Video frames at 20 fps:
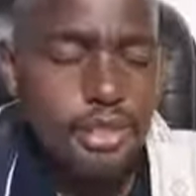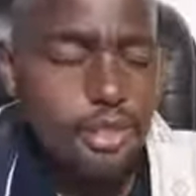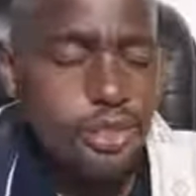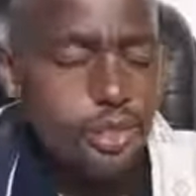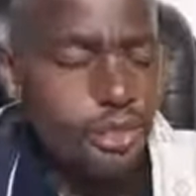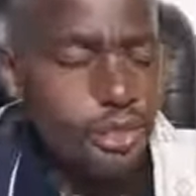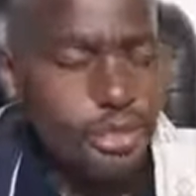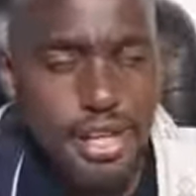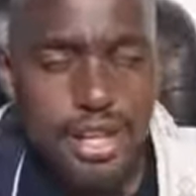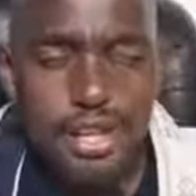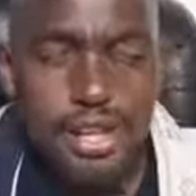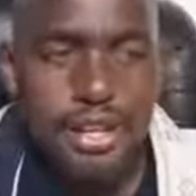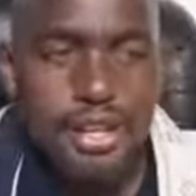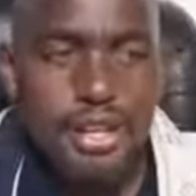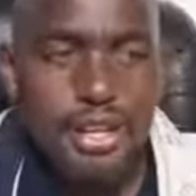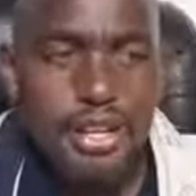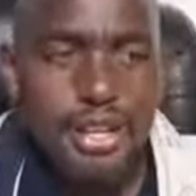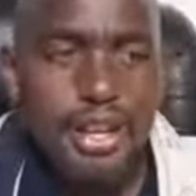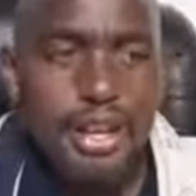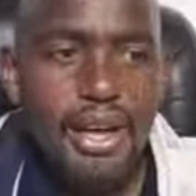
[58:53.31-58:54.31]

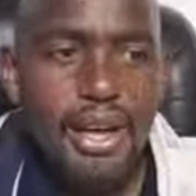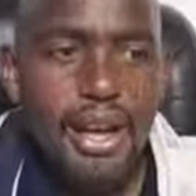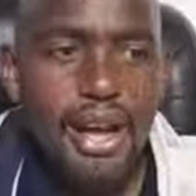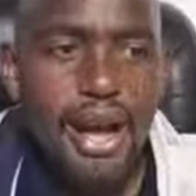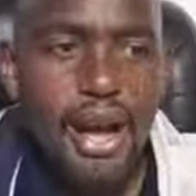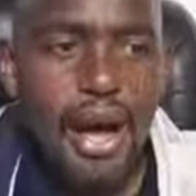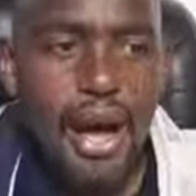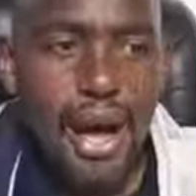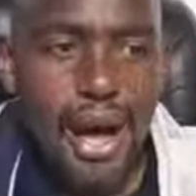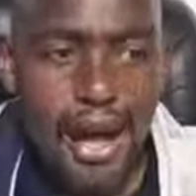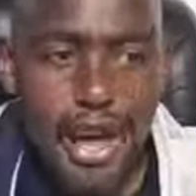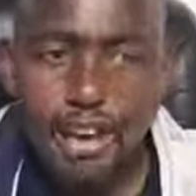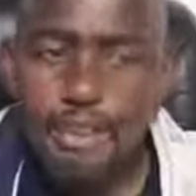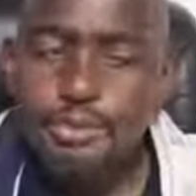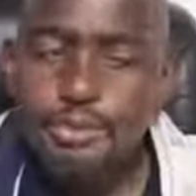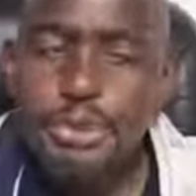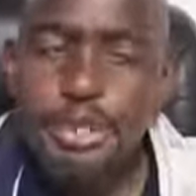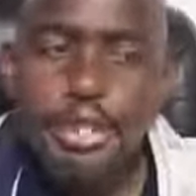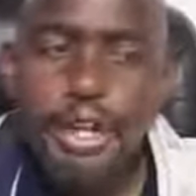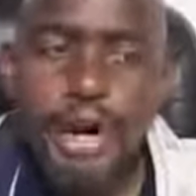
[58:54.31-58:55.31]
Today I
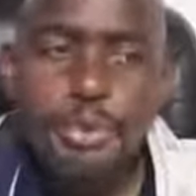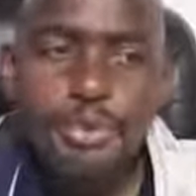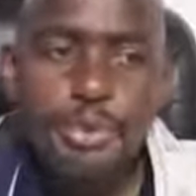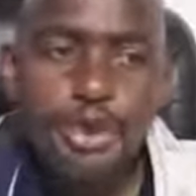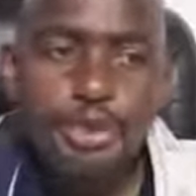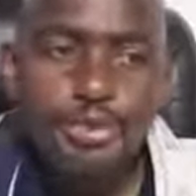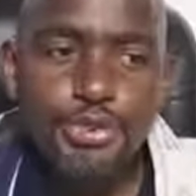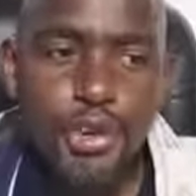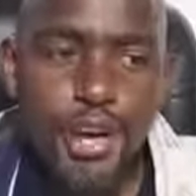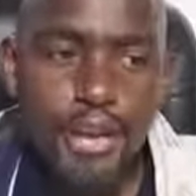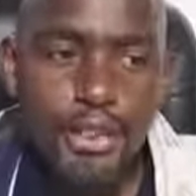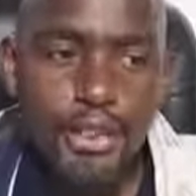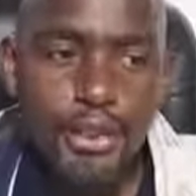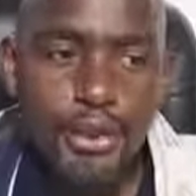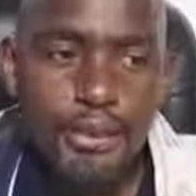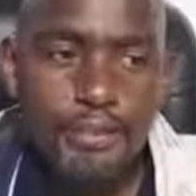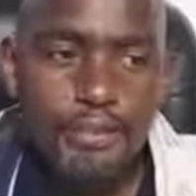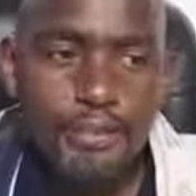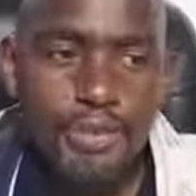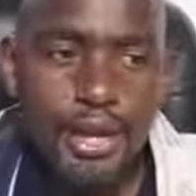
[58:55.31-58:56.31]
have become your
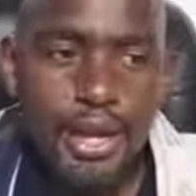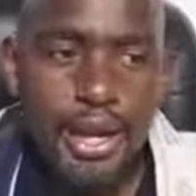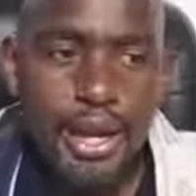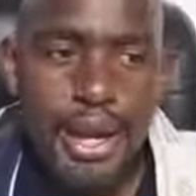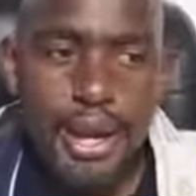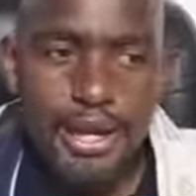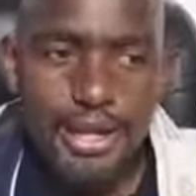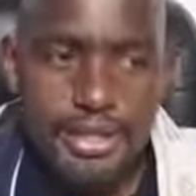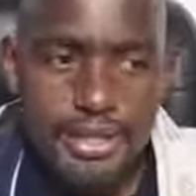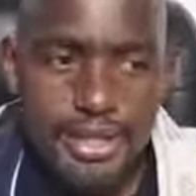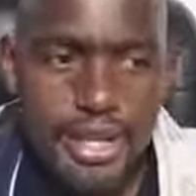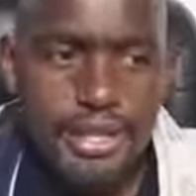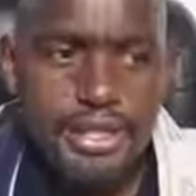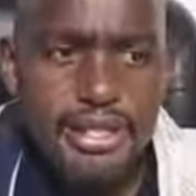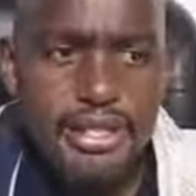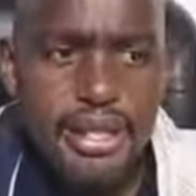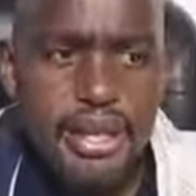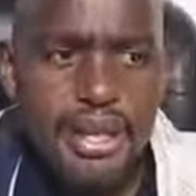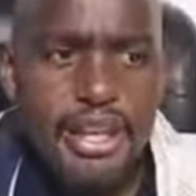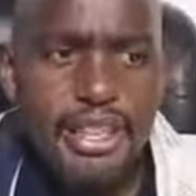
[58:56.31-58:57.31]
father. And he
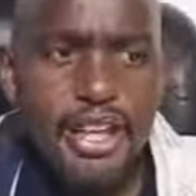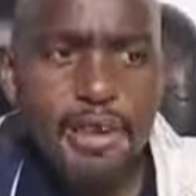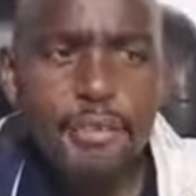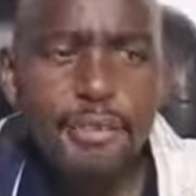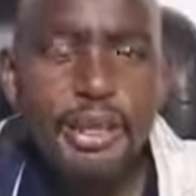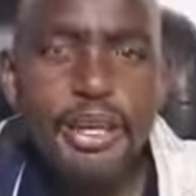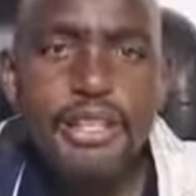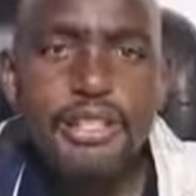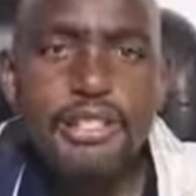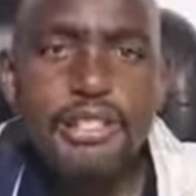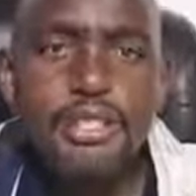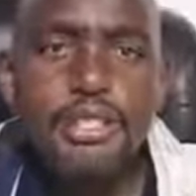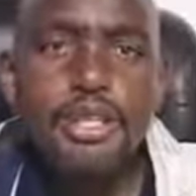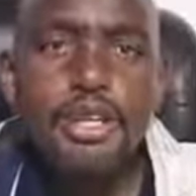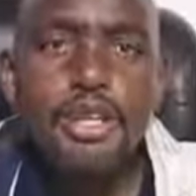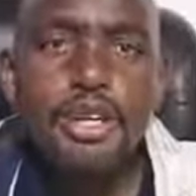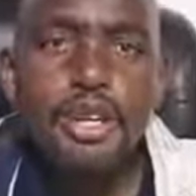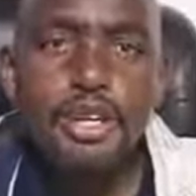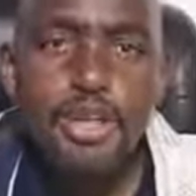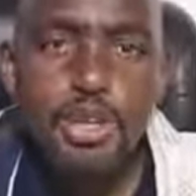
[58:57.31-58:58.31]
says in another
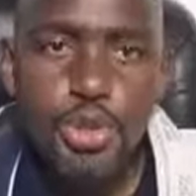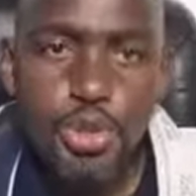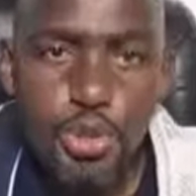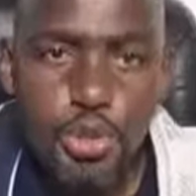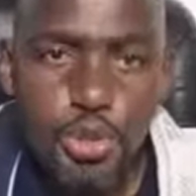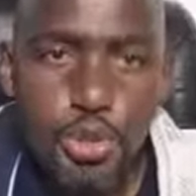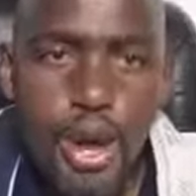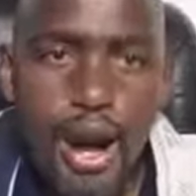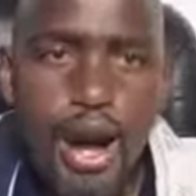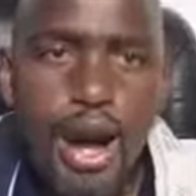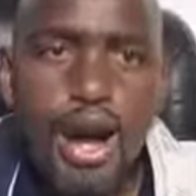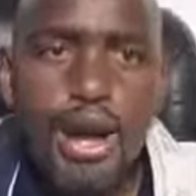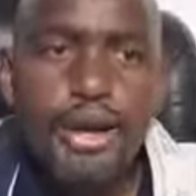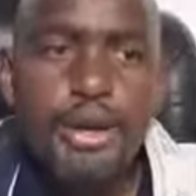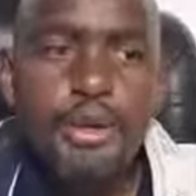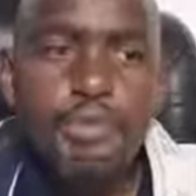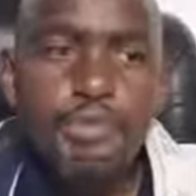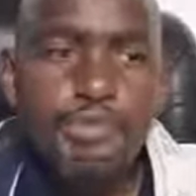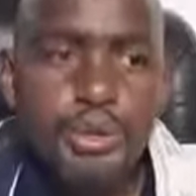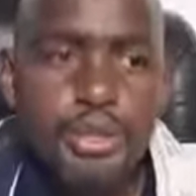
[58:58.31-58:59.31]
place, You
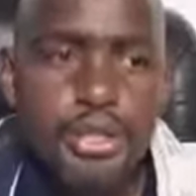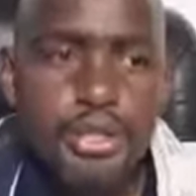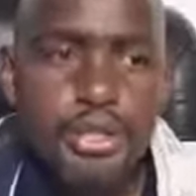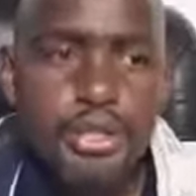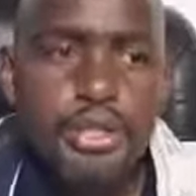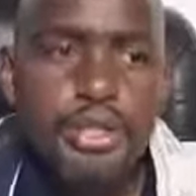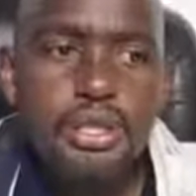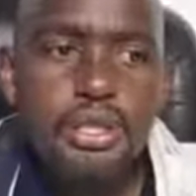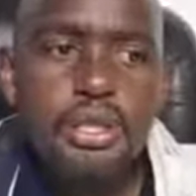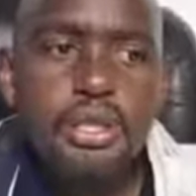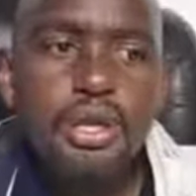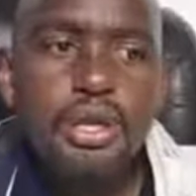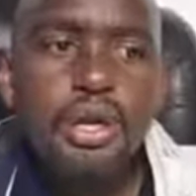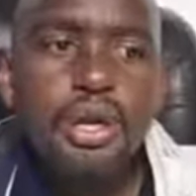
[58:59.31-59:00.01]
are a priest